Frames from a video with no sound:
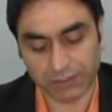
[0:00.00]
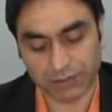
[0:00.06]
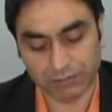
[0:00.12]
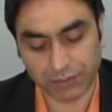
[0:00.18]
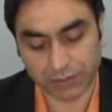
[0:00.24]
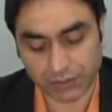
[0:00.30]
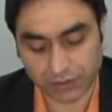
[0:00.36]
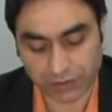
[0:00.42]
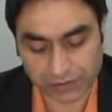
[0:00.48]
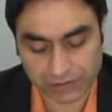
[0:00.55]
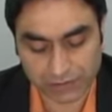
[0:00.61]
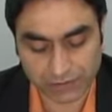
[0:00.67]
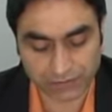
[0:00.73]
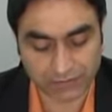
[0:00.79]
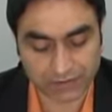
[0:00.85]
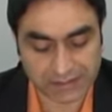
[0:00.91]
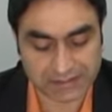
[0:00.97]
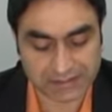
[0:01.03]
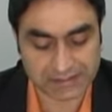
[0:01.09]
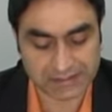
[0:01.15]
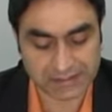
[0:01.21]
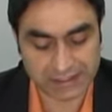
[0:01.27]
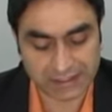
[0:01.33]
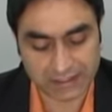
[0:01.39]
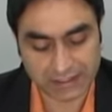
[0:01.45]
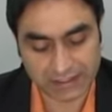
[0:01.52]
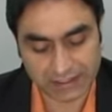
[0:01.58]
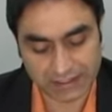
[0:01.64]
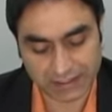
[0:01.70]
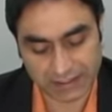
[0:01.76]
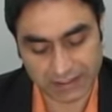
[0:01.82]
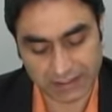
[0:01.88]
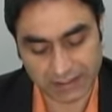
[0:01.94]
And because of this
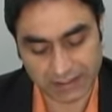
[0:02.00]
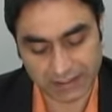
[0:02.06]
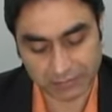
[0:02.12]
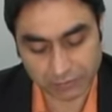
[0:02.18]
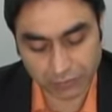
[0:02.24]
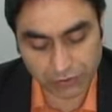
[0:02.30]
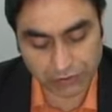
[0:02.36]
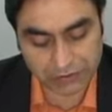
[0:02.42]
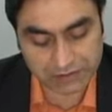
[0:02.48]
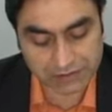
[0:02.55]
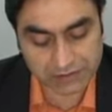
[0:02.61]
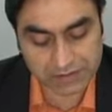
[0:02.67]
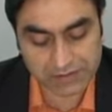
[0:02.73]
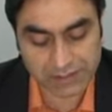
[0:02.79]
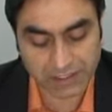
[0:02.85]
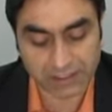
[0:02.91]
importance,